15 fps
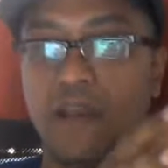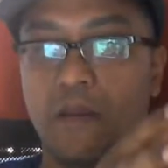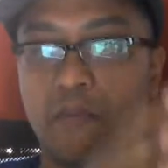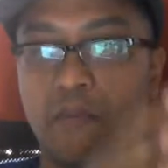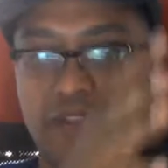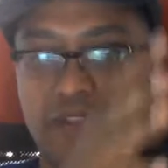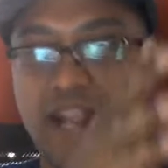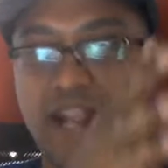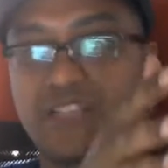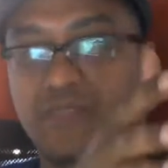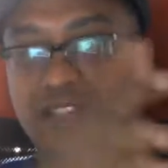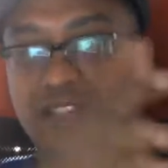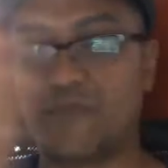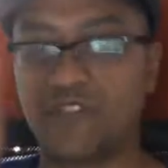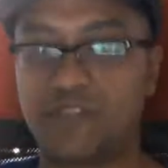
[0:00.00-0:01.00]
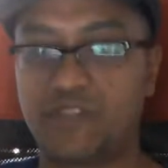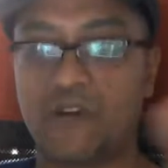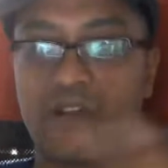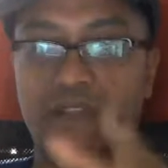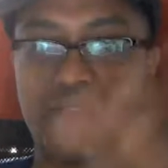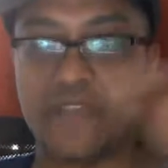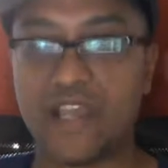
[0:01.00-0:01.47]
But there has to be someone
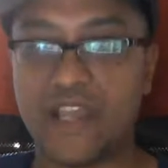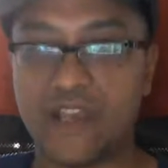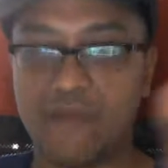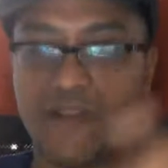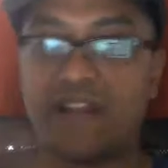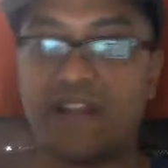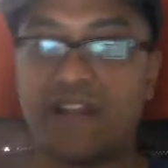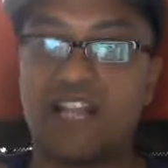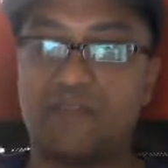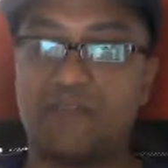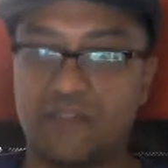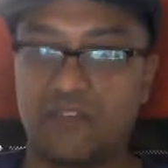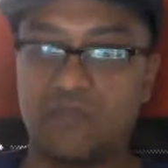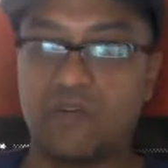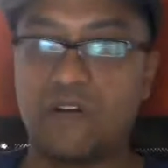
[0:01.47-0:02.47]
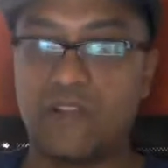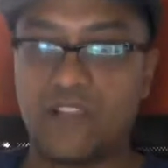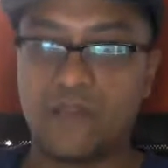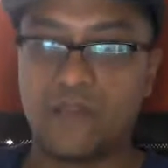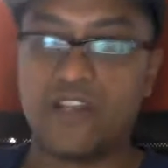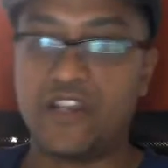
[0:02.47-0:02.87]
smarter than them, and there has to be someone smarter than them,